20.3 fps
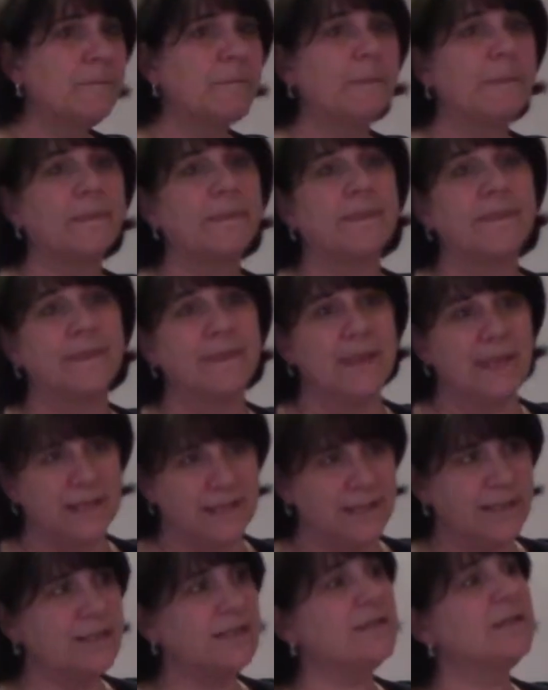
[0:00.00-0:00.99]

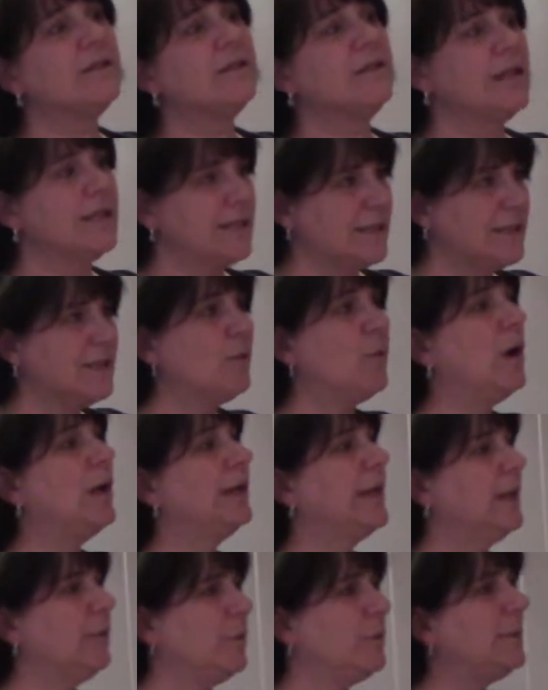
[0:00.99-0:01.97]
this is the one
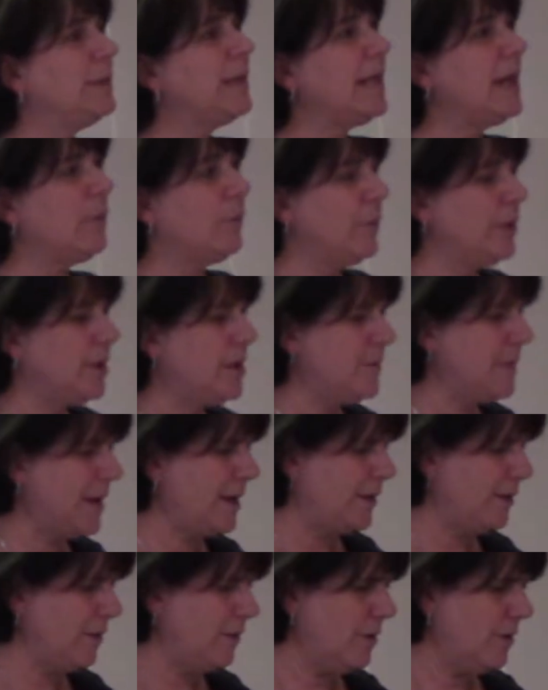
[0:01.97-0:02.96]
that would be that
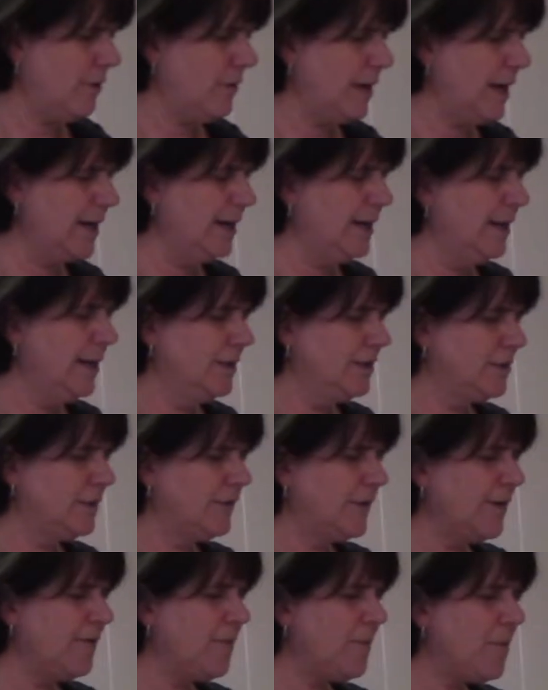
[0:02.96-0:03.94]
widowmaker, all right? So
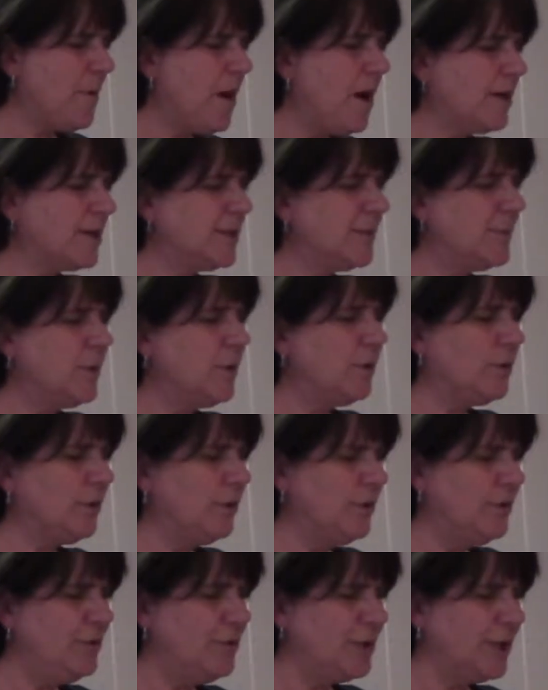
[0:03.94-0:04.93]
if you have a proximal
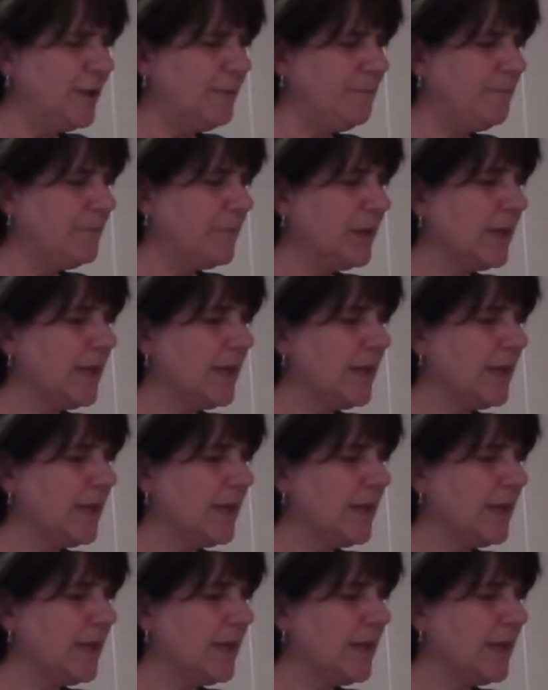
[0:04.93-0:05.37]
occlusion,